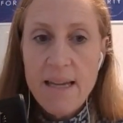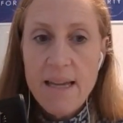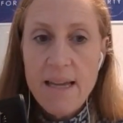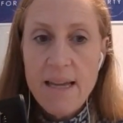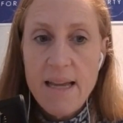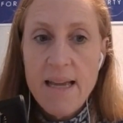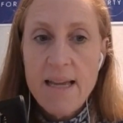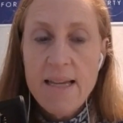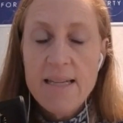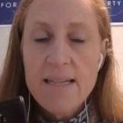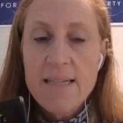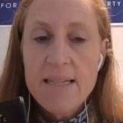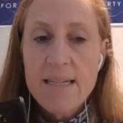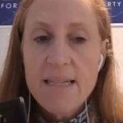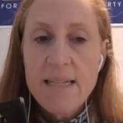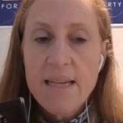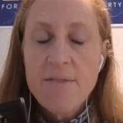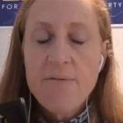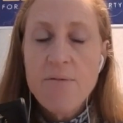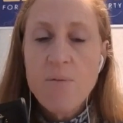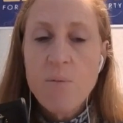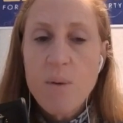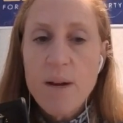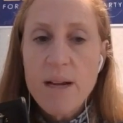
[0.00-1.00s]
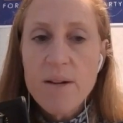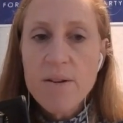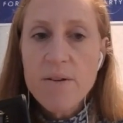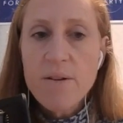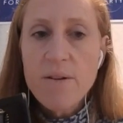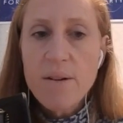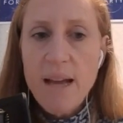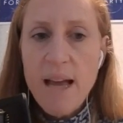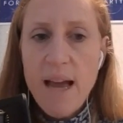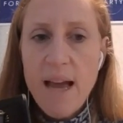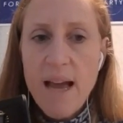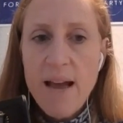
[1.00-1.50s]
And if we
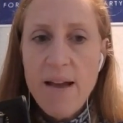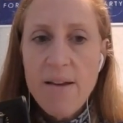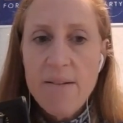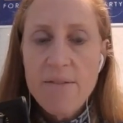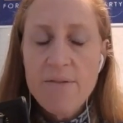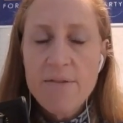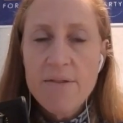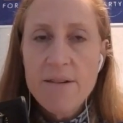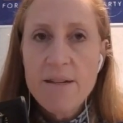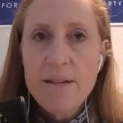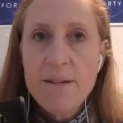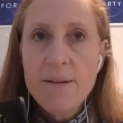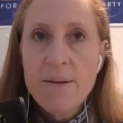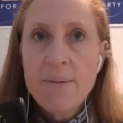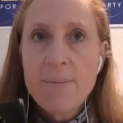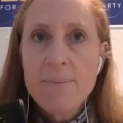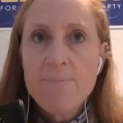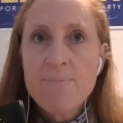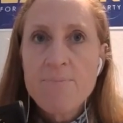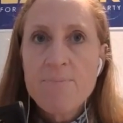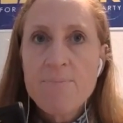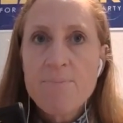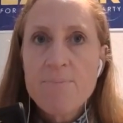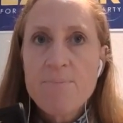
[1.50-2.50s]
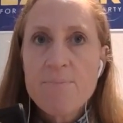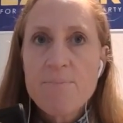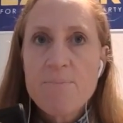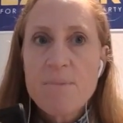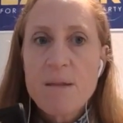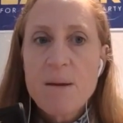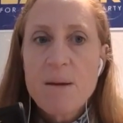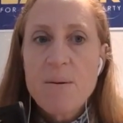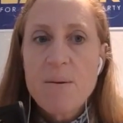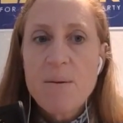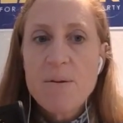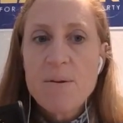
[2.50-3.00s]
don't have
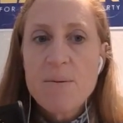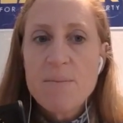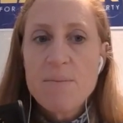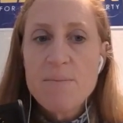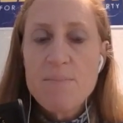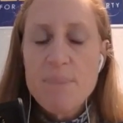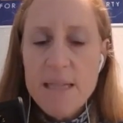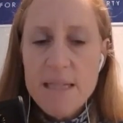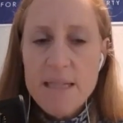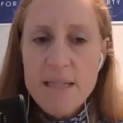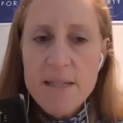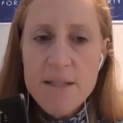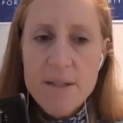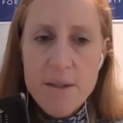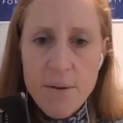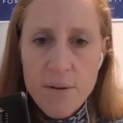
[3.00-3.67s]
business